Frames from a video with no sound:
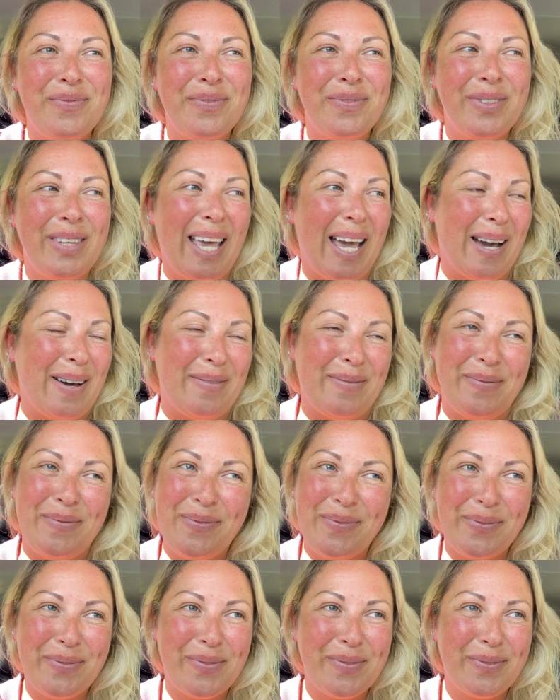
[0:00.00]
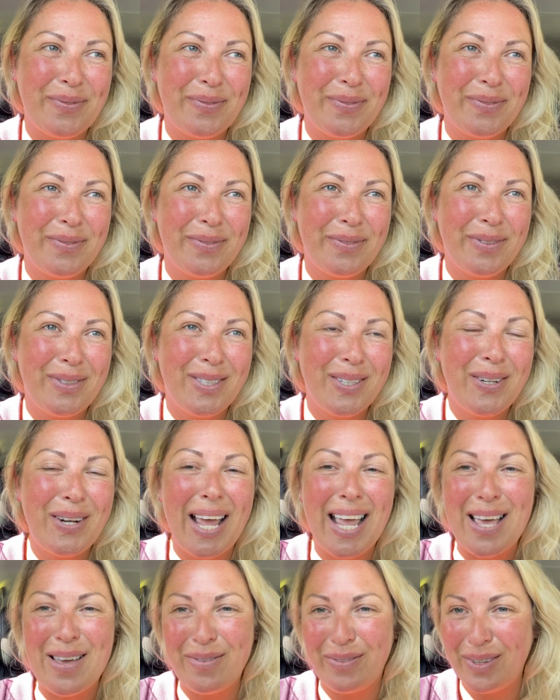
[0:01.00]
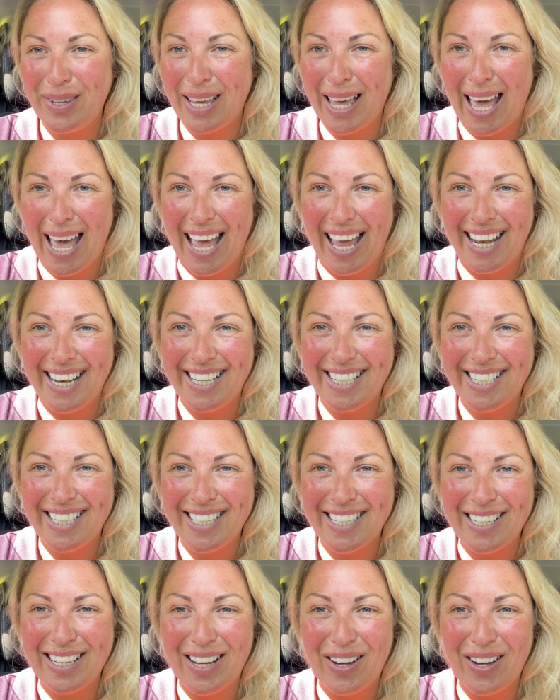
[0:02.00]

Yeah. Donate if you can.